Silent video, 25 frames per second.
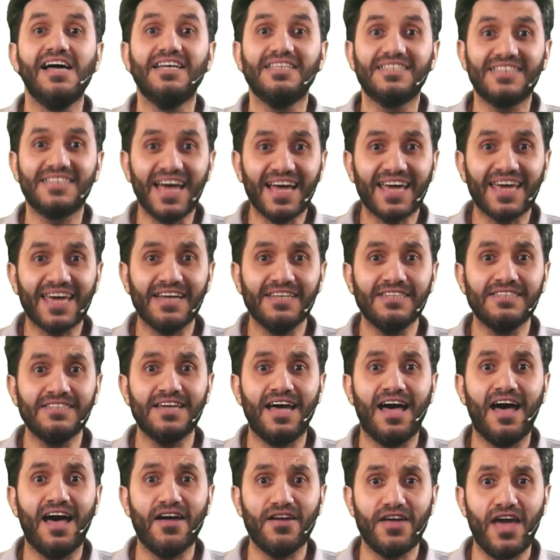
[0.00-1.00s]
Second,
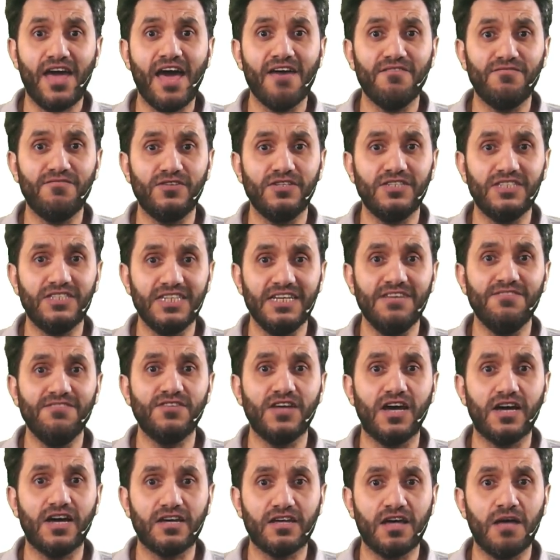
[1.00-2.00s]
I have
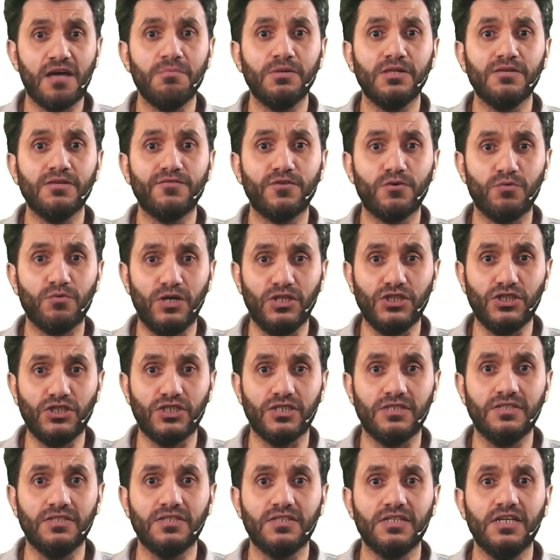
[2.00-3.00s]
received a couple of
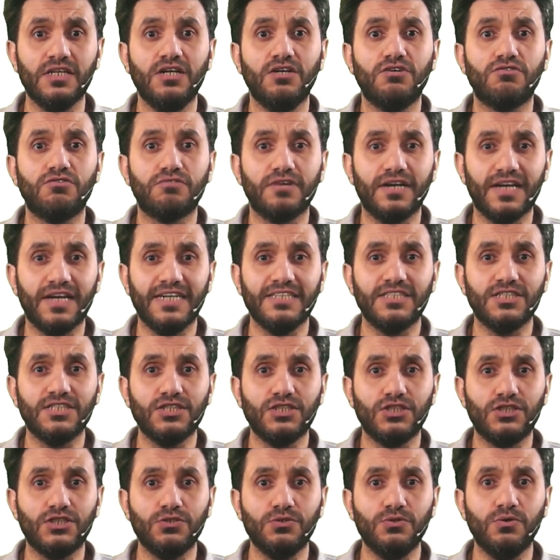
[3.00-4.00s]
questions
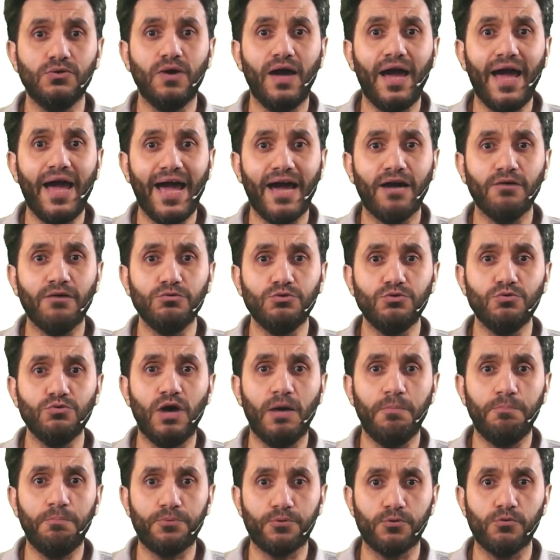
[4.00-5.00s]
related to how to
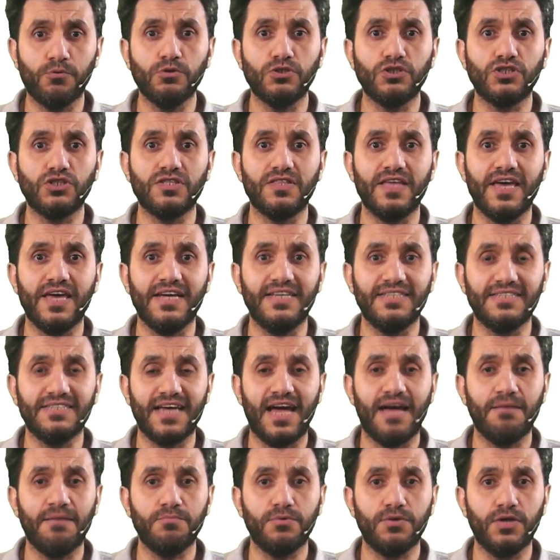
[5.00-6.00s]
approach the
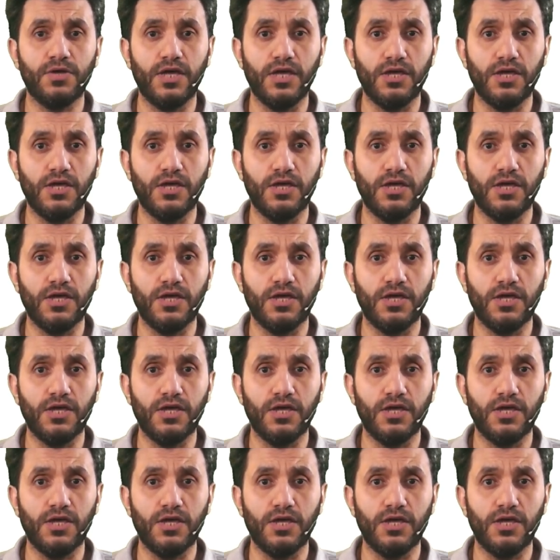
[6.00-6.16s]
exam